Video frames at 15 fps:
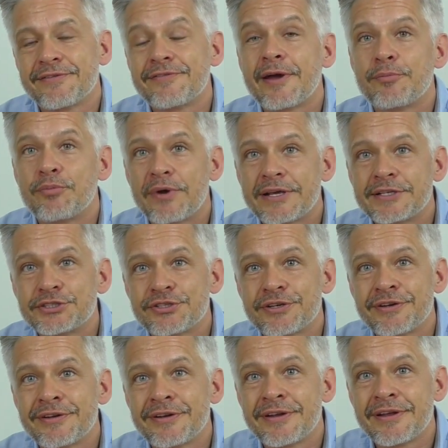
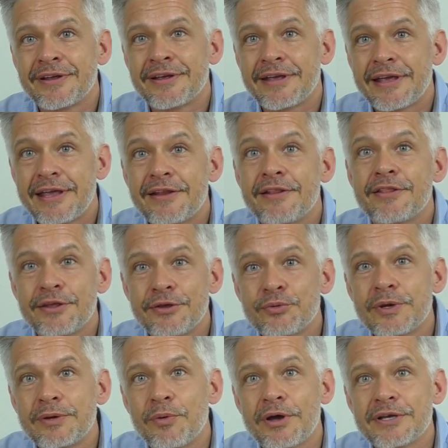vibration in the
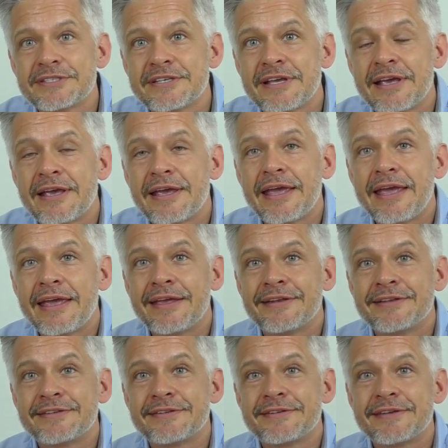universe. It
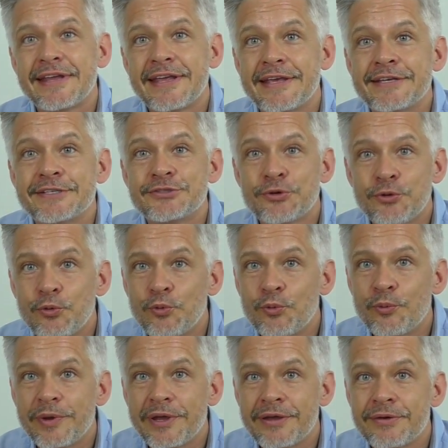is who
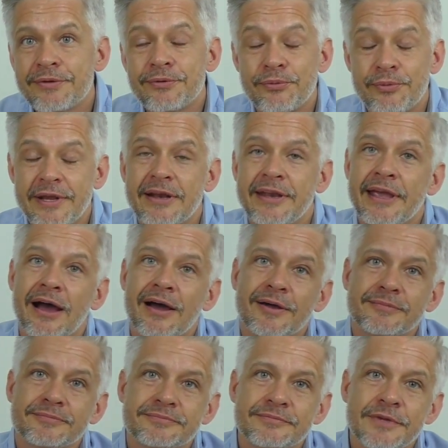we really are.
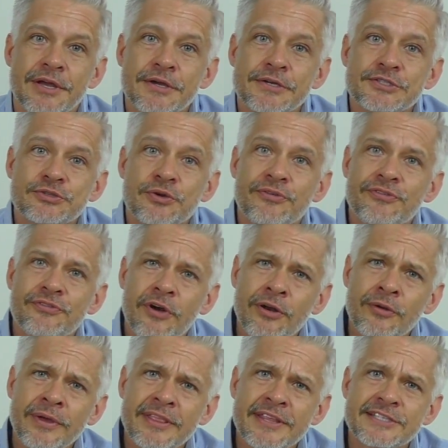So
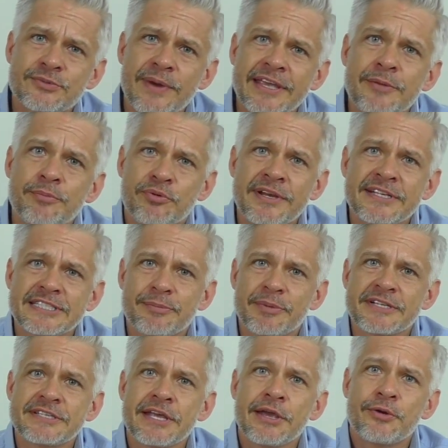following these Reiki
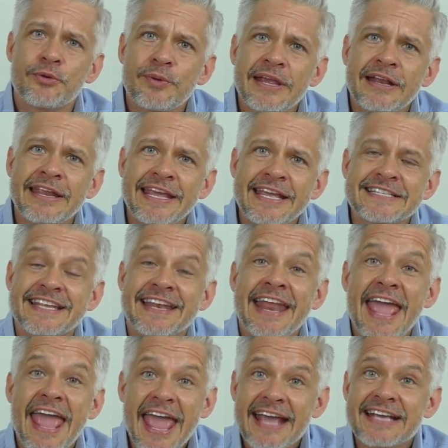principles really is an
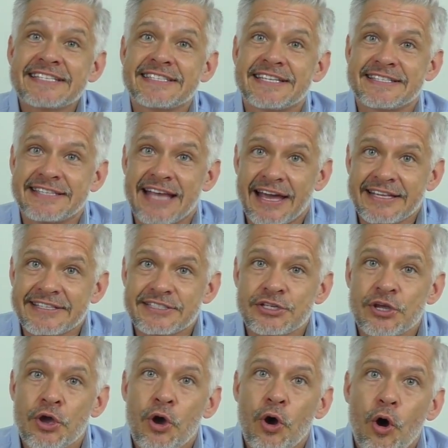exercise
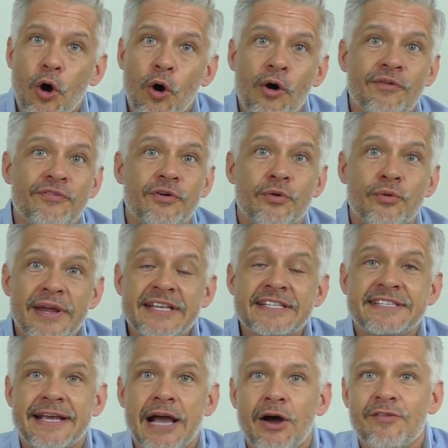of
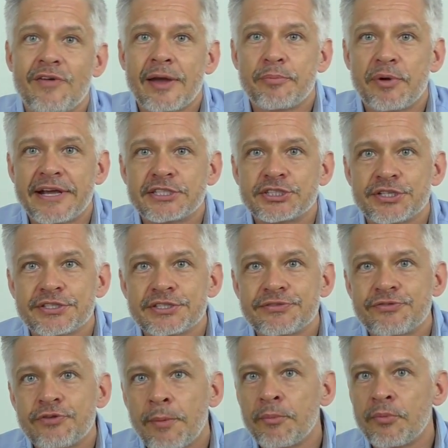raising our vibrations,
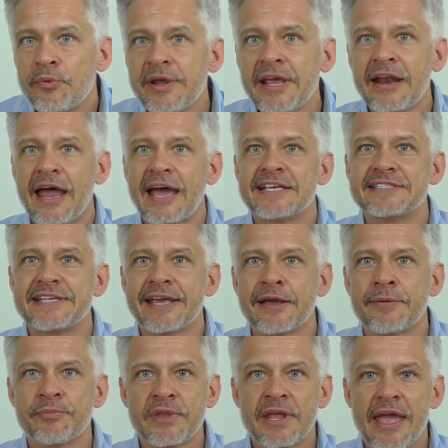from
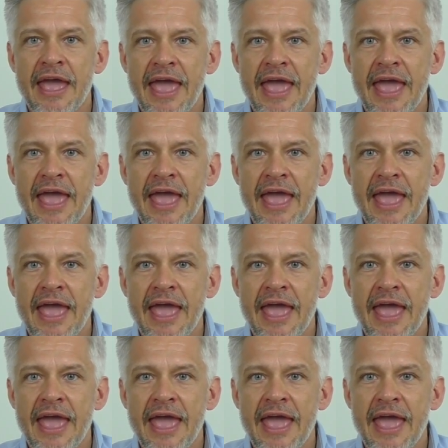realizing